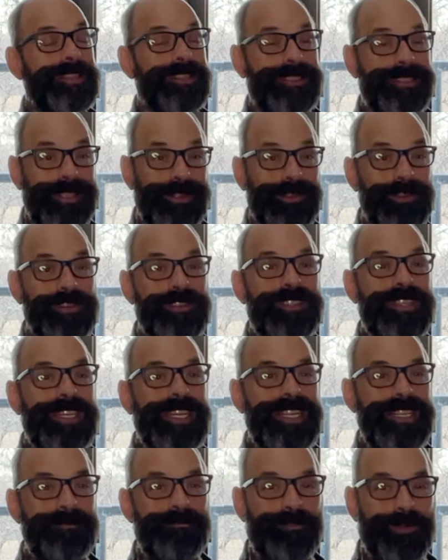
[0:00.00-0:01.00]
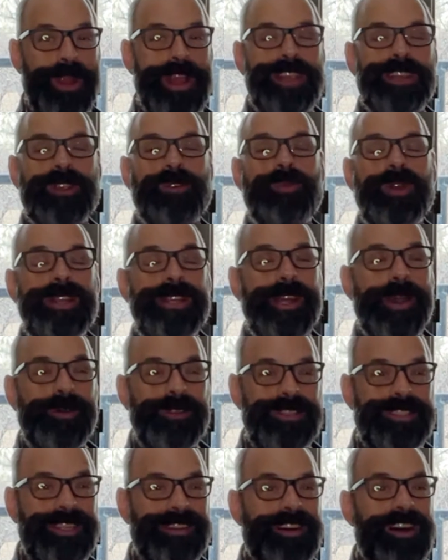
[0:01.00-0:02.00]
steal your CD. Break your window and
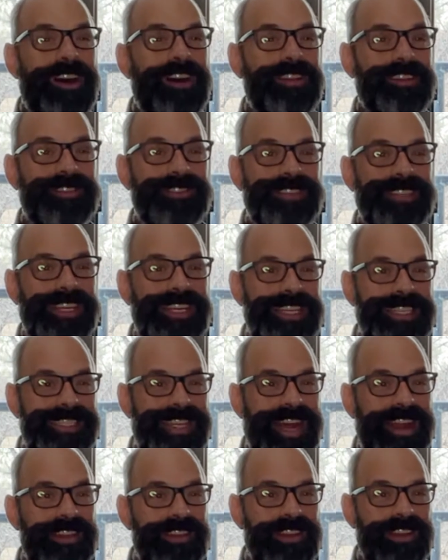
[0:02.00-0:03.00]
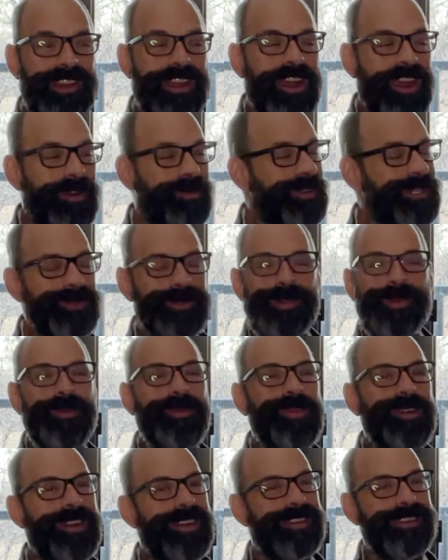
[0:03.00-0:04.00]
steal all your CDs out of your car, which is the
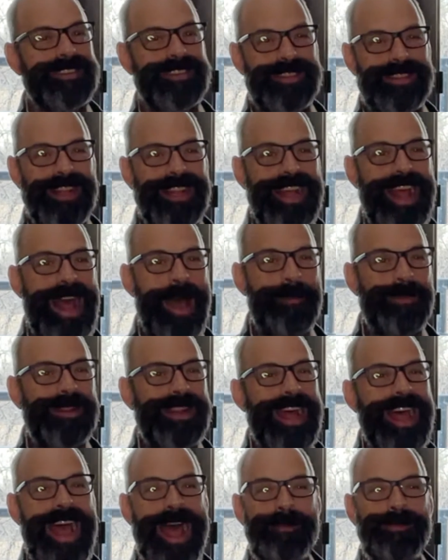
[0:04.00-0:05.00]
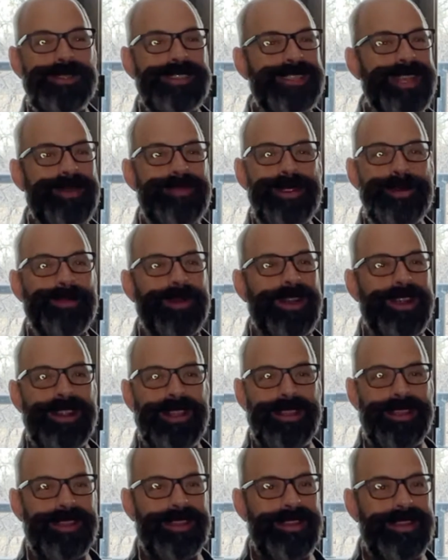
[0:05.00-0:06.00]
worst. That happens to everybody.
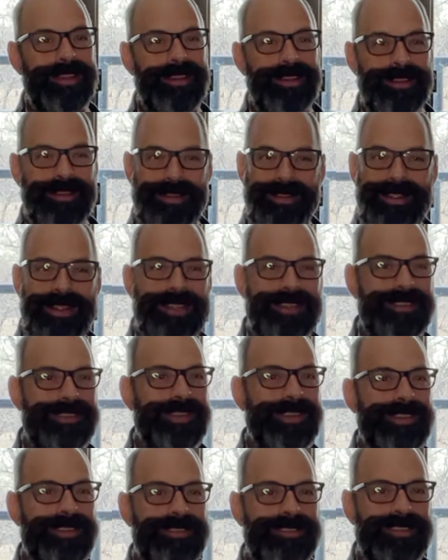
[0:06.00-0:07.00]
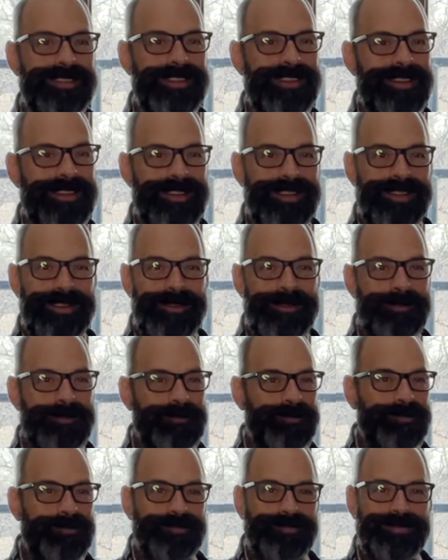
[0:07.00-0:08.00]
Yep. I think that happened to a few
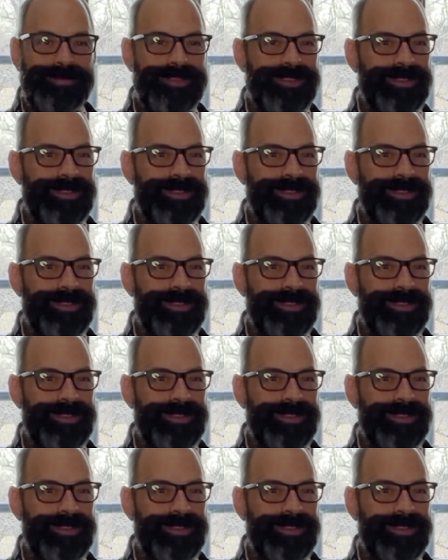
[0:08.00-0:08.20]
people I knew.